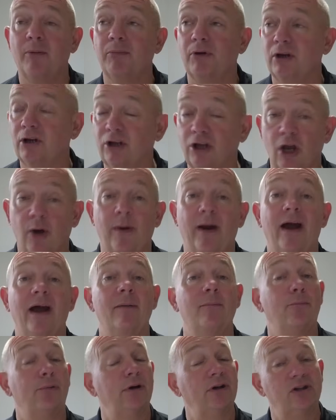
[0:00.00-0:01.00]
I'm going to go
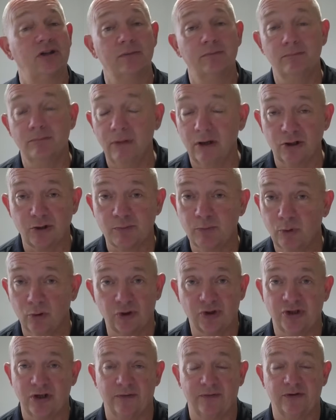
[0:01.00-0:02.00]
out and bring some much
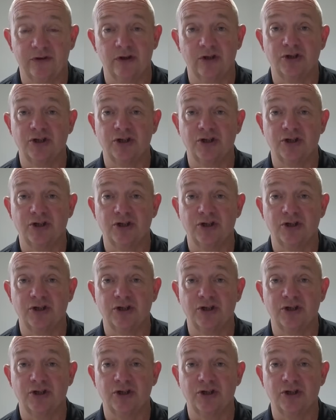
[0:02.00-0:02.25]
more stuff to